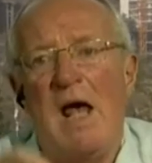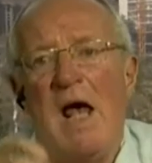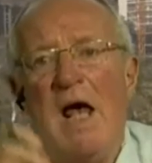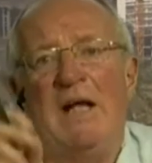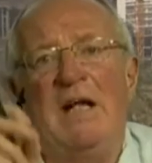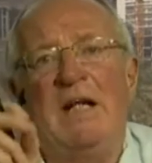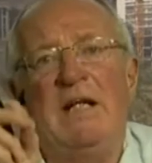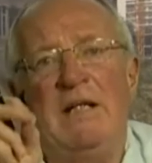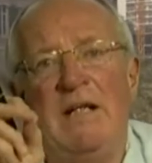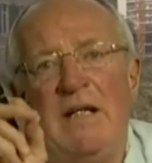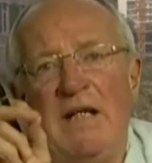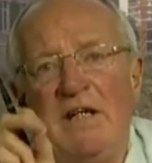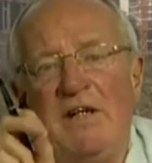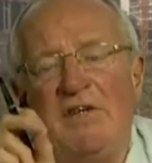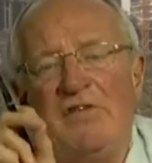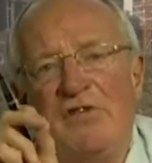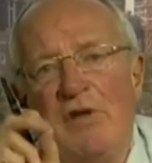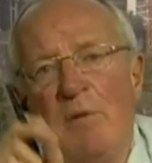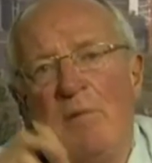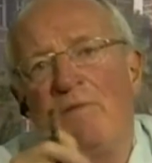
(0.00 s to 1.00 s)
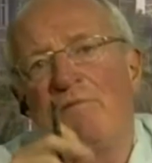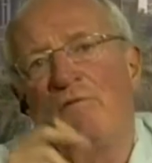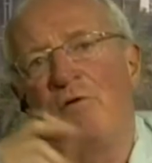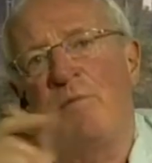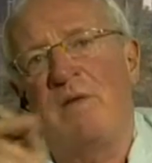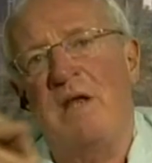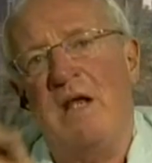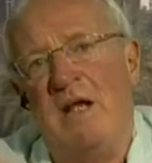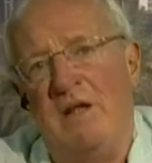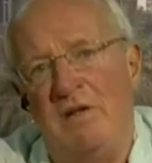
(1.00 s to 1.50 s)
And it needed someone
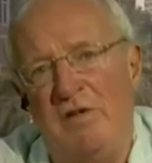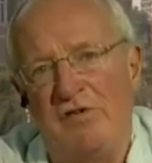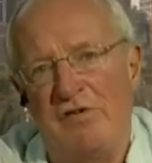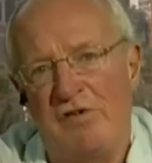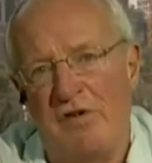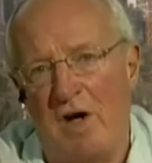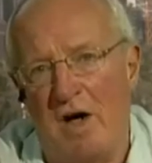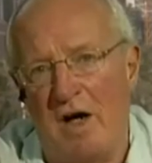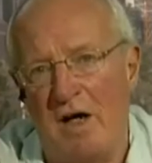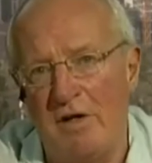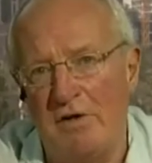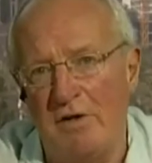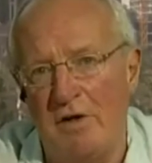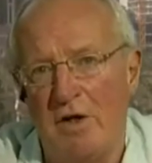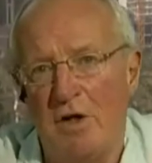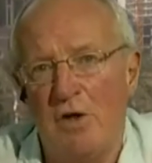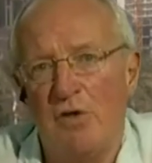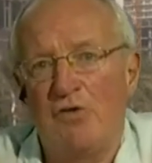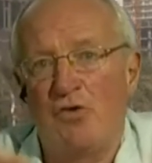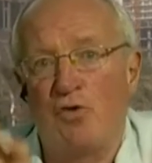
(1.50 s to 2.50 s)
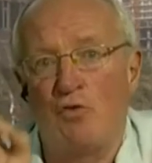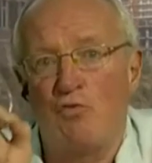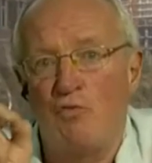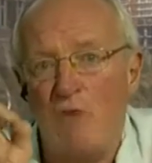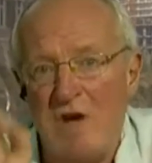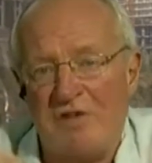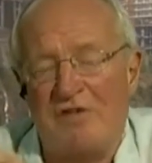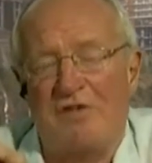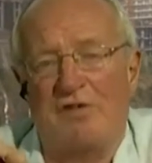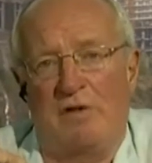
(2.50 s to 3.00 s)
from the inside to
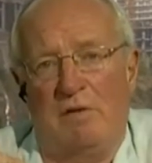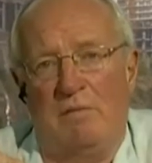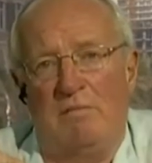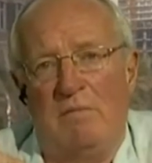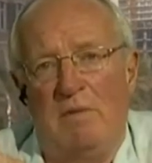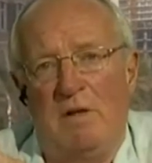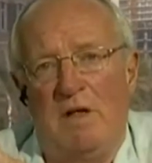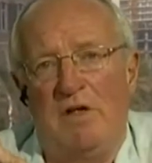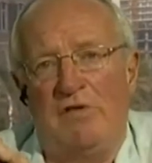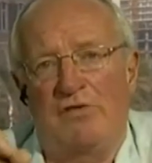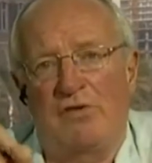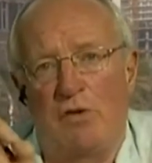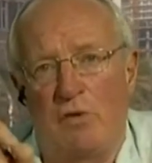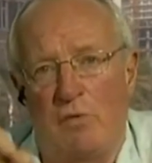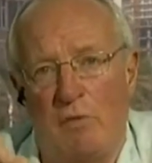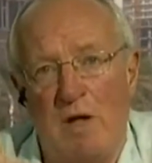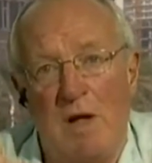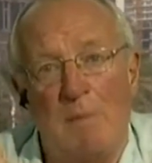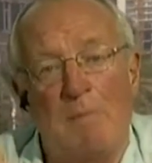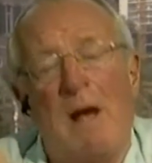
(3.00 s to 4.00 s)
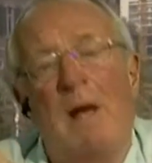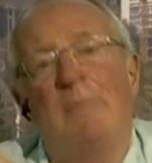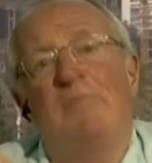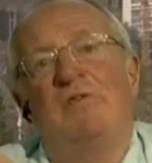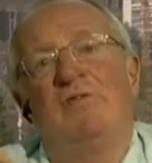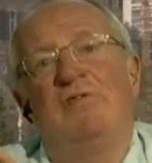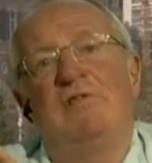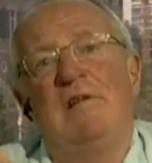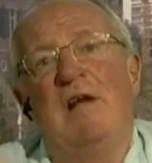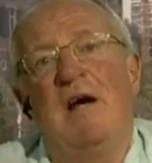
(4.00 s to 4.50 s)
risk his career,
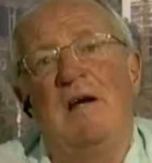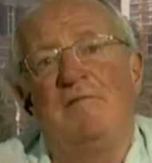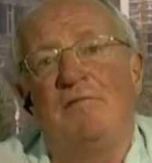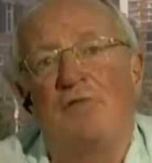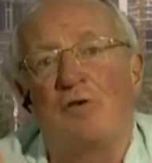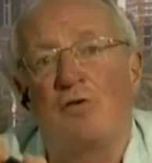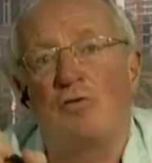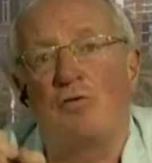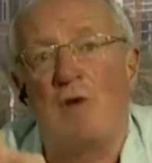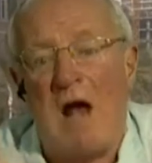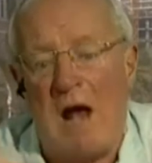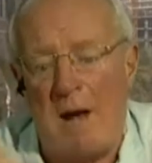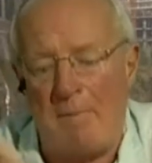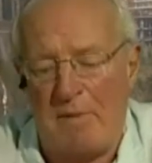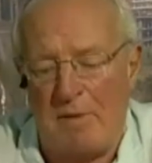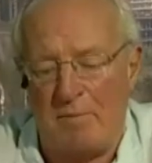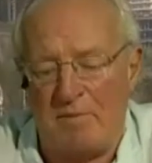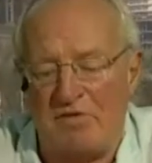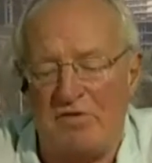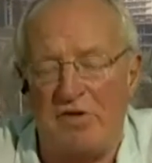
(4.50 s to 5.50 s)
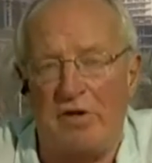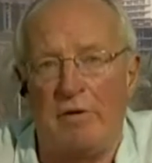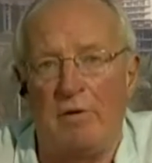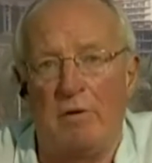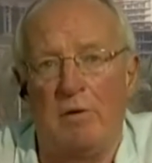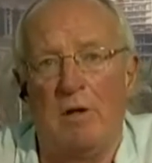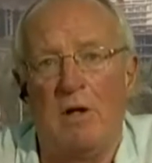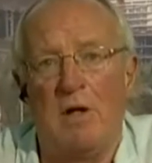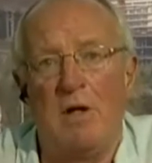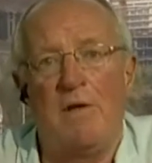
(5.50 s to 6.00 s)
perhaps his life, to grab the
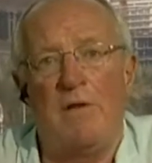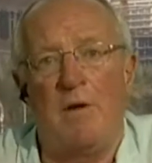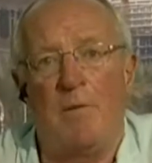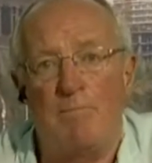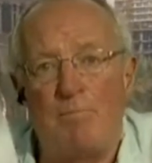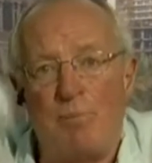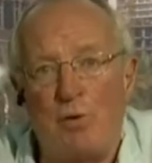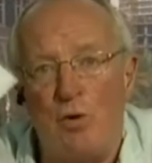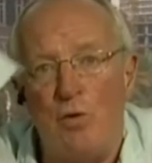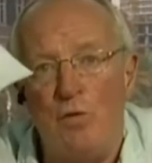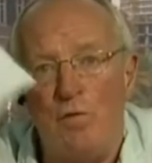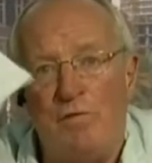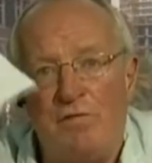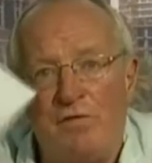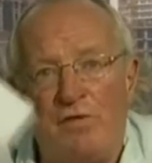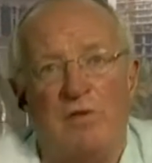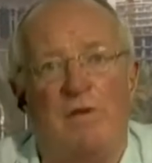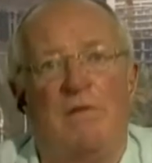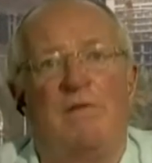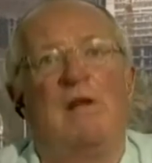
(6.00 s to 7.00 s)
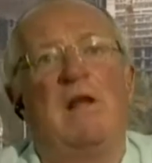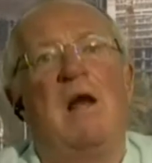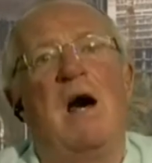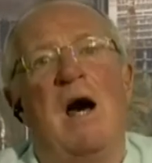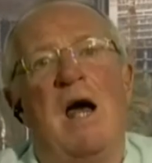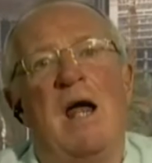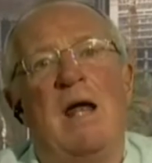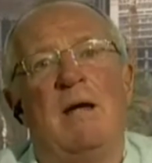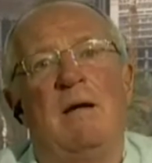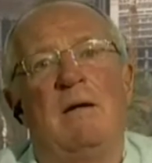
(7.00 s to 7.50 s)
material that proved the
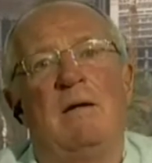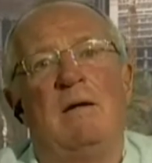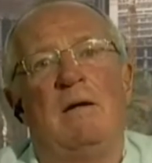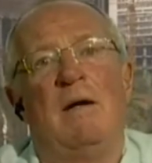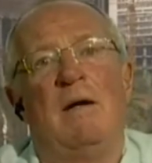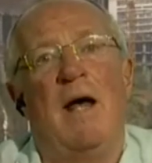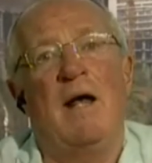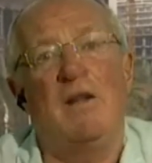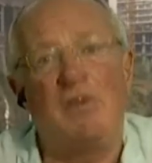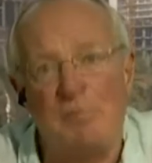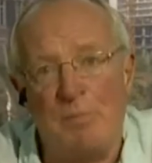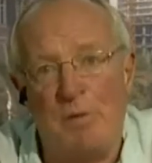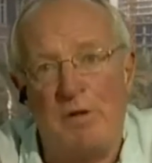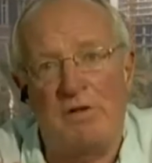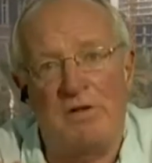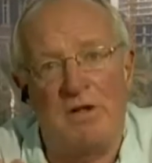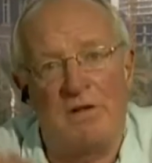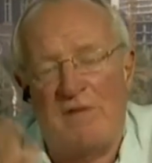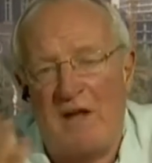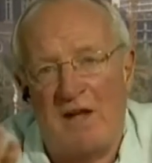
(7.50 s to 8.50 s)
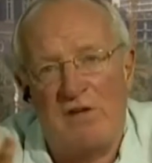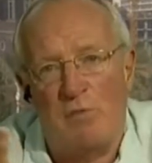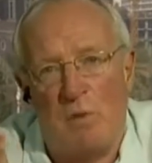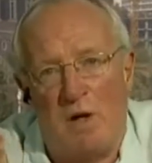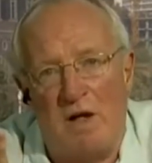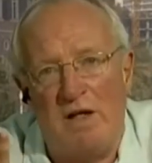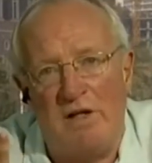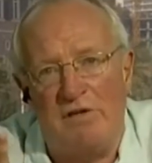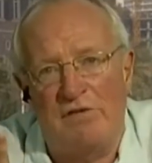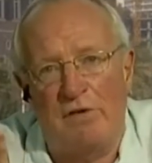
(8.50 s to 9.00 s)
lie. Ellsberg did. That's
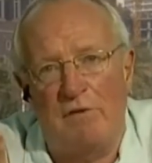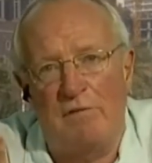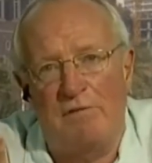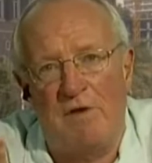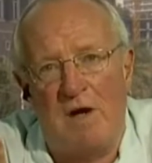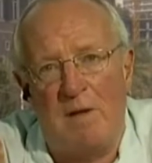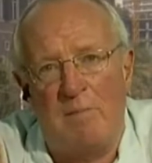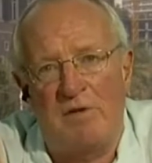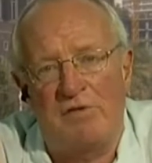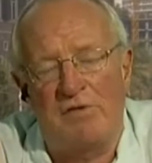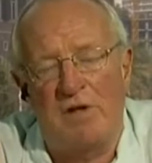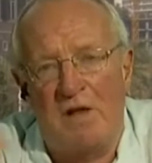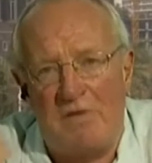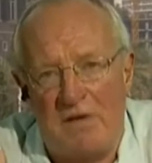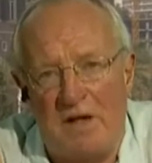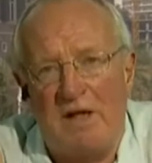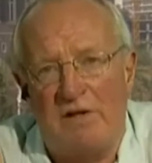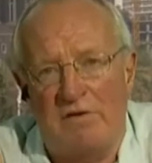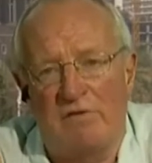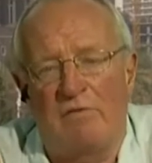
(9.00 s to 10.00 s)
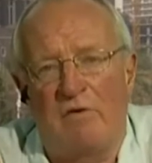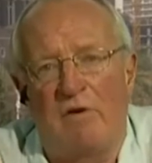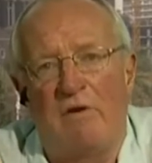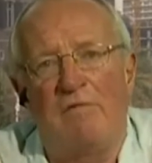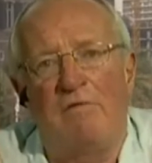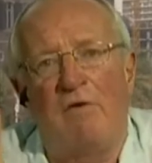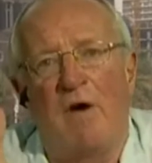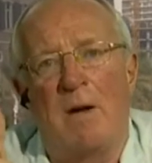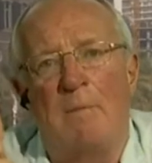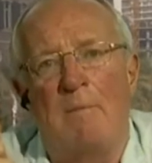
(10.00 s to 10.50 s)
why he's so famous, and I think he's a
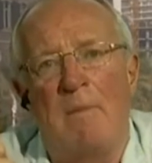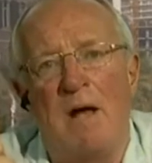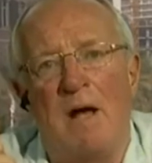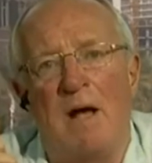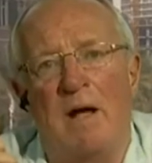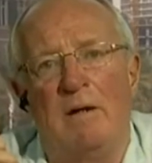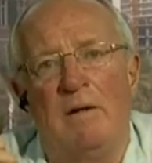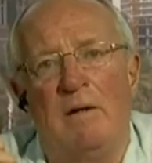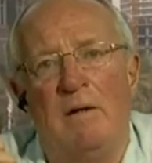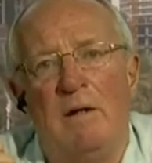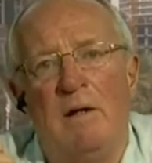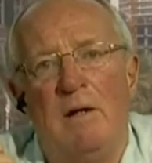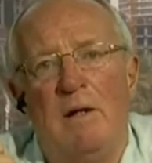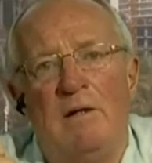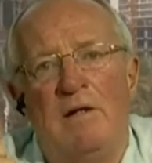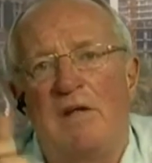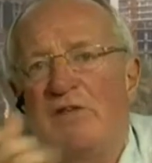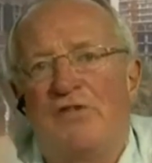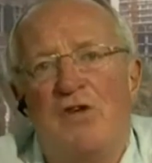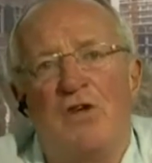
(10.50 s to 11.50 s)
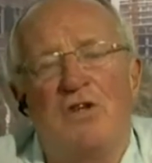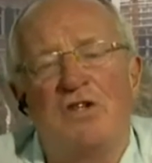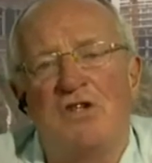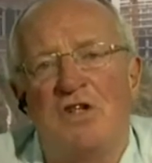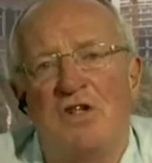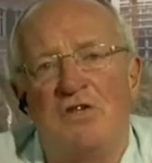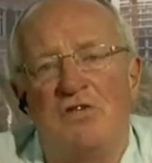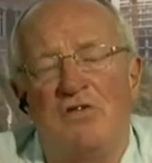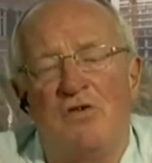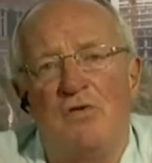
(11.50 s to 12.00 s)
very fine man. Assange
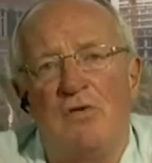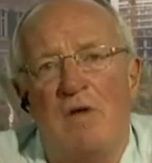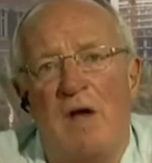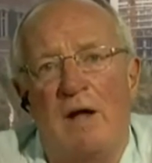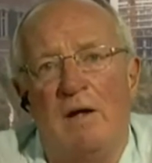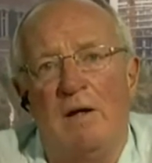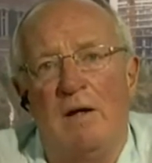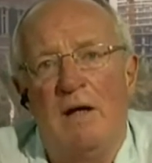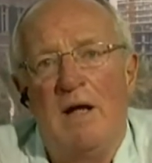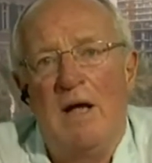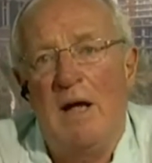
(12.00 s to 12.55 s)
didn't do that.